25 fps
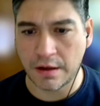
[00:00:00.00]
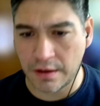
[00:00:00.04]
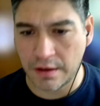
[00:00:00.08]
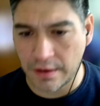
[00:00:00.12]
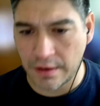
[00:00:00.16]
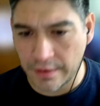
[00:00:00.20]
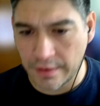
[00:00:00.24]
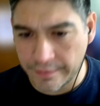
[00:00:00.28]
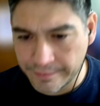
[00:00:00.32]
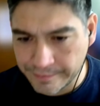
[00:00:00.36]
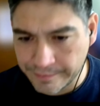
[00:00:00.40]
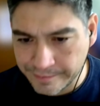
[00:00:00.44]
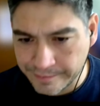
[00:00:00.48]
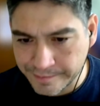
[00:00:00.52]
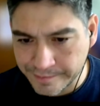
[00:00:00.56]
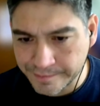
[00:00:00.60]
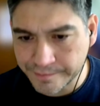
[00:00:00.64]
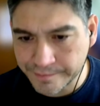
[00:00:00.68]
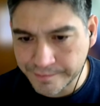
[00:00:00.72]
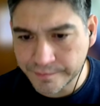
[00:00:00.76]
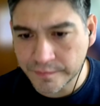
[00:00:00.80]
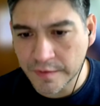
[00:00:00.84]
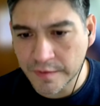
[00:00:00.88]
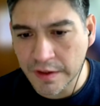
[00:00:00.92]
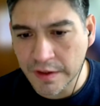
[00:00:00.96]

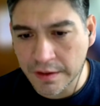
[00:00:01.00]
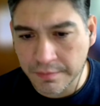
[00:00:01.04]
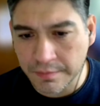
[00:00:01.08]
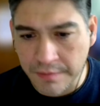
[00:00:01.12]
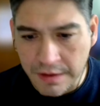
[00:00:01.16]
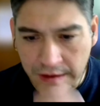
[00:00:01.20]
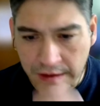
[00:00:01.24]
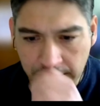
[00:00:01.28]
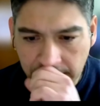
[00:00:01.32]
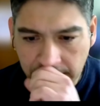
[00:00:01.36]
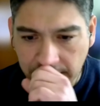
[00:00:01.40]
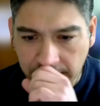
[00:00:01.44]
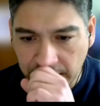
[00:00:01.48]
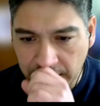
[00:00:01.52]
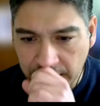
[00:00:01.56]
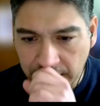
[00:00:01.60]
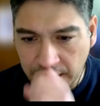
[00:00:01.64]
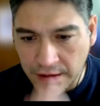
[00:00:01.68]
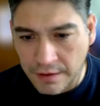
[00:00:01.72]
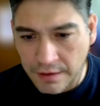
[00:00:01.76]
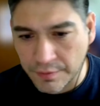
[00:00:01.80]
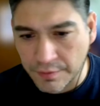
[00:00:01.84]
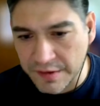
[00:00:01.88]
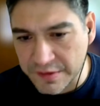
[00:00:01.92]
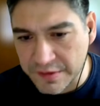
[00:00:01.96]
Let me.
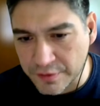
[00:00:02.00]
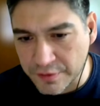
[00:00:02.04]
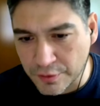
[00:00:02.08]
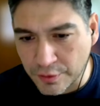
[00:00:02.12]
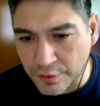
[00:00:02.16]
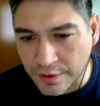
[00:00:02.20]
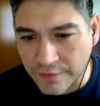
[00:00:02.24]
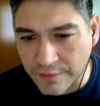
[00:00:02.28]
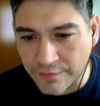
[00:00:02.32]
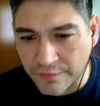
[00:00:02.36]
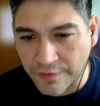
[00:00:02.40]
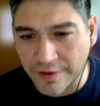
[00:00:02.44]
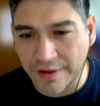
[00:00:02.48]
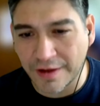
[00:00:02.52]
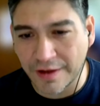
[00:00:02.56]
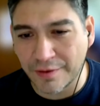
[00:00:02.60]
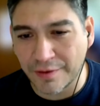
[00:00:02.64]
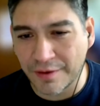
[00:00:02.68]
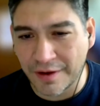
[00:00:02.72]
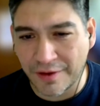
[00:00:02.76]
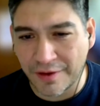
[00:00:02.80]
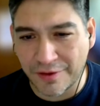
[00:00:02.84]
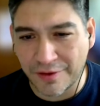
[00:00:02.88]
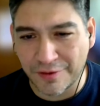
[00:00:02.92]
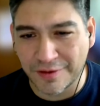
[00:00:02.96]
I was not looking for it.
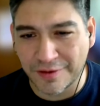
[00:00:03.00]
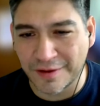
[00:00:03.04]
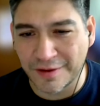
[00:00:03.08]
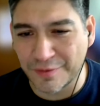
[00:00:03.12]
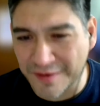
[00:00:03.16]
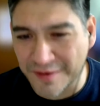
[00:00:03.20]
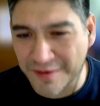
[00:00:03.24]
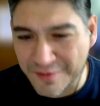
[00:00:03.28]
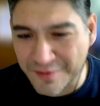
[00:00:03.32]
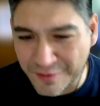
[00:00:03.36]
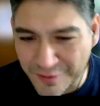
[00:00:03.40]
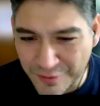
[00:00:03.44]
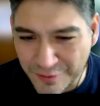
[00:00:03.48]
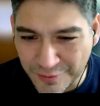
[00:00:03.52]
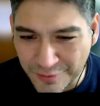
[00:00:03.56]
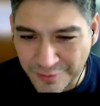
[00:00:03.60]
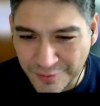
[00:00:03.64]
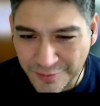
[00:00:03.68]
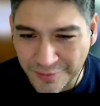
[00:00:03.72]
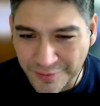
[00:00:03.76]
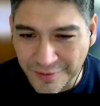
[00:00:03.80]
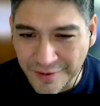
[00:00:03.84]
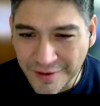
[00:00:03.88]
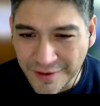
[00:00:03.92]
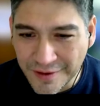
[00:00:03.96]
I thought it was going
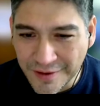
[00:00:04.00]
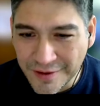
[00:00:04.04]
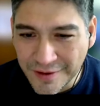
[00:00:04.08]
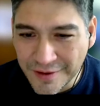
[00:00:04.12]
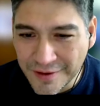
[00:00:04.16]
to